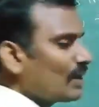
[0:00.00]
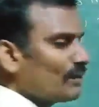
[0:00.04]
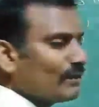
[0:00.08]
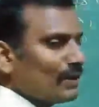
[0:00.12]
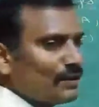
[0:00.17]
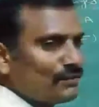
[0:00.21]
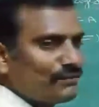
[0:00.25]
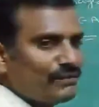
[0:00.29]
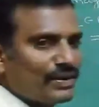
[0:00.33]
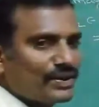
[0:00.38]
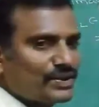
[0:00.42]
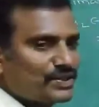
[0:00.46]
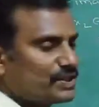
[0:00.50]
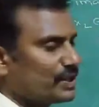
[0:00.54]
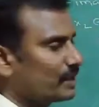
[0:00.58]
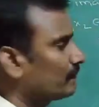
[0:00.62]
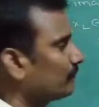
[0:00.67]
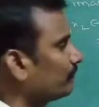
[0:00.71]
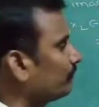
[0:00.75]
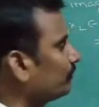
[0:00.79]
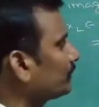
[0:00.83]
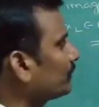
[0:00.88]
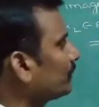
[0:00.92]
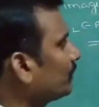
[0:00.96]
function.
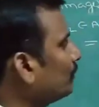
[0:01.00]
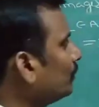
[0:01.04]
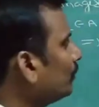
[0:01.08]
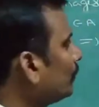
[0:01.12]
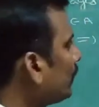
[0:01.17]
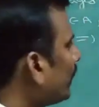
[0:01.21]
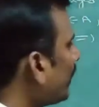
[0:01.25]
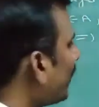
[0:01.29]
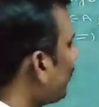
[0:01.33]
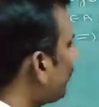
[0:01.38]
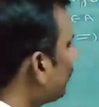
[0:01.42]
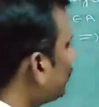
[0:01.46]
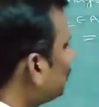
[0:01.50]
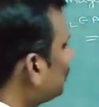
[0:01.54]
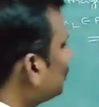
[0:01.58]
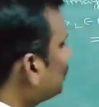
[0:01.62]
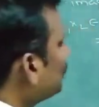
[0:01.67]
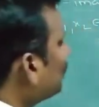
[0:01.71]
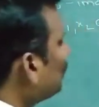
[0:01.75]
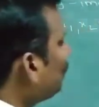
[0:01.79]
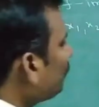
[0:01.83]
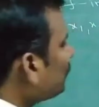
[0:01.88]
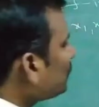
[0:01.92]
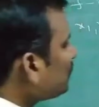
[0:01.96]

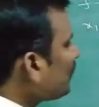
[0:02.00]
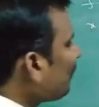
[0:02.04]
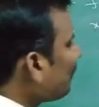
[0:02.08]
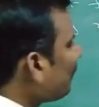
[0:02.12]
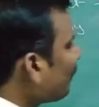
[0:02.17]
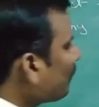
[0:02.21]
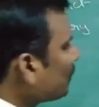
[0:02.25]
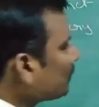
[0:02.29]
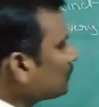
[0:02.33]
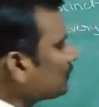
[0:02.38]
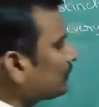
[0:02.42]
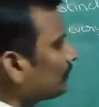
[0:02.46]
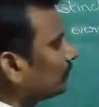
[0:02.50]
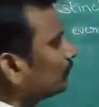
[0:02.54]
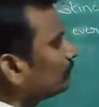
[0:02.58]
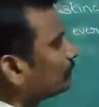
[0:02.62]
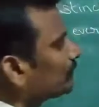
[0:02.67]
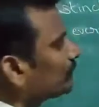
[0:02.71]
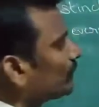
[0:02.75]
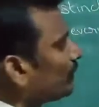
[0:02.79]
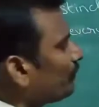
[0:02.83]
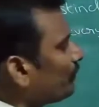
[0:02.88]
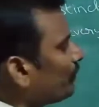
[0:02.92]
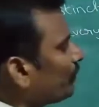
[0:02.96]
Okay, for
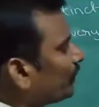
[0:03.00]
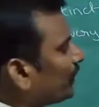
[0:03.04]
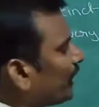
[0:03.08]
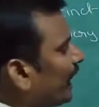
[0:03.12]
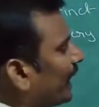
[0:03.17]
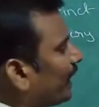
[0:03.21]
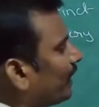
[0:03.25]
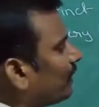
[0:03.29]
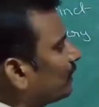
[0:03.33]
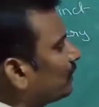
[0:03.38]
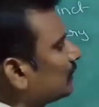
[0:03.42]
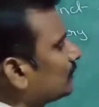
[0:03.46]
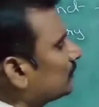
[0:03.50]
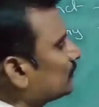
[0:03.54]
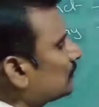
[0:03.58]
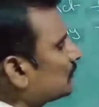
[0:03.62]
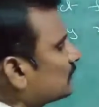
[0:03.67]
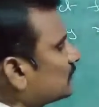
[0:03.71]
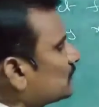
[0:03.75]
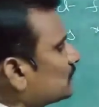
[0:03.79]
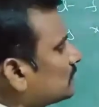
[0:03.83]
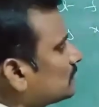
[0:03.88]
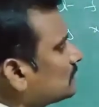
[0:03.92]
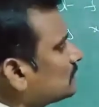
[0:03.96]
suppose if you
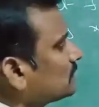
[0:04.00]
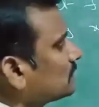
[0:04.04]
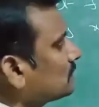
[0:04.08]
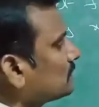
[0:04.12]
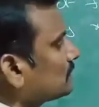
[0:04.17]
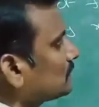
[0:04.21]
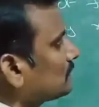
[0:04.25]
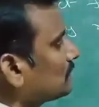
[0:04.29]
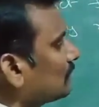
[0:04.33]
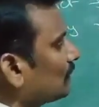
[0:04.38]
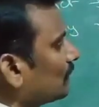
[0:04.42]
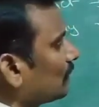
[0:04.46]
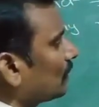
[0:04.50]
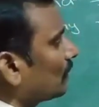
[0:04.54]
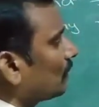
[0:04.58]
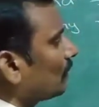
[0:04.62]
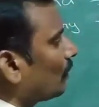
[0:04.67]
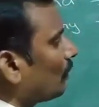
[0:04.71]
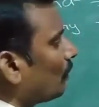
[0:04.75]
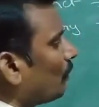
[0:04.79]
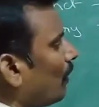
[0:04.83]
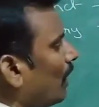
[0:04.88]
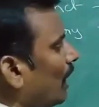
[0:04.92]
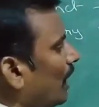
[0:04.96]
take
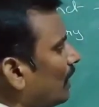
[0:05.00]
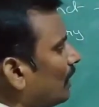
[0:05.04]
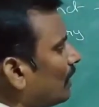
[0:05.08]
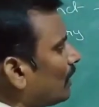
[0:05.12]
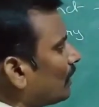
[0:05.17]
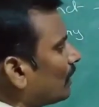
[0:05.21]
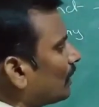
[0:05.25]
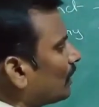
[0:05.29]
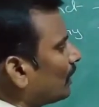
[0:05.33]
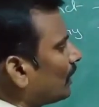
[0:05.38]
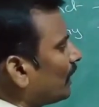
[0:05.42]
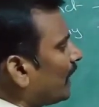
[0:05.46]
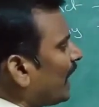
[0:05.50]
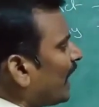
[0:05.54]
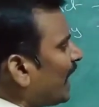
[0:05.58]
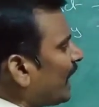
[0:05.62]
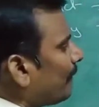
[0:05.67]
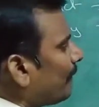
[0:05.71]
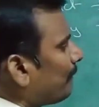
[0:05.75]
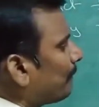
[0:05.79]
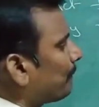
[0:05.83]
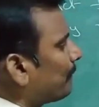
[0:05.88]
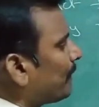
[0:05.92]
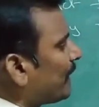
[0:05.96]
one
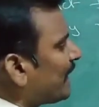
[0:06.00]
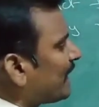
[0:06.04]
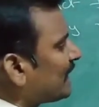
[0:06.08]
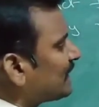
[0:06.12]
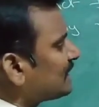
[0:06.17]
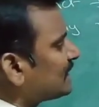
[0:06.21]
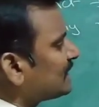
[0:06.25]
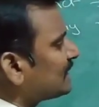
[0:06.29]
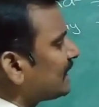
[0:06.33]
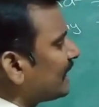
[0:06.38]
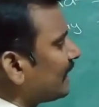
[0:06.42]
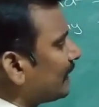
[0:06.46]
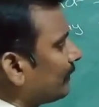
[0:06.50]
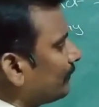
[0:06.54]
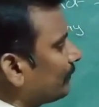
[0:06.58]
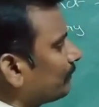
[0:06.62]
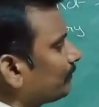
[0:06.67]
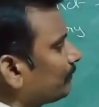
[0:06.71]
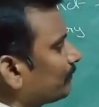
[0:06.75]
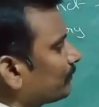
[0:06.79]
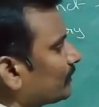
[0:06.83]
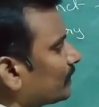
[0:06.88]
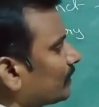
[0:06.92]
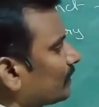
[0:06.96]
A, B, C,
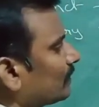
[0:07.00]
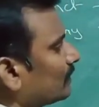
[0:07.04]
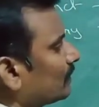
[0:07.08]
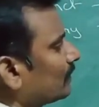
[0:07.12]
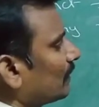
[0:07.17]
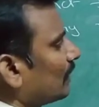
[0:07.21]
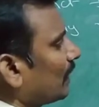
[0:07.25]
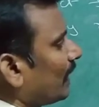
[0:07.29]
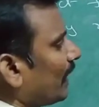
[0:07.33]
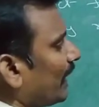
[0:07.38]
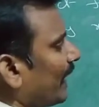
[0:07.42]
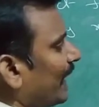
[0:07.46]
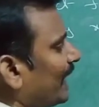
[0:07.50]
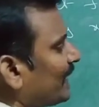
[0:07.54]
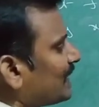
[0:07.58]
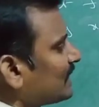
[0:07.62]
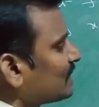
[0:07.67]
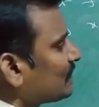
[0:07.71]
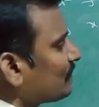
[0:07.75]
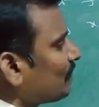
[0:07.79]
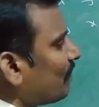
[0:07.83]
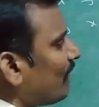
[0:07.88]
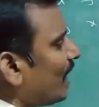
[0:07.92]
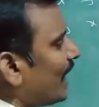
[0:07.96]

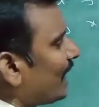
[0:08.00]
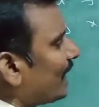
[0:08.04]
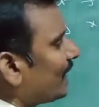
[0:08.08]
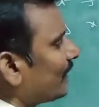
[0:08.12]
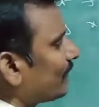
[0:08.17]
X, Y,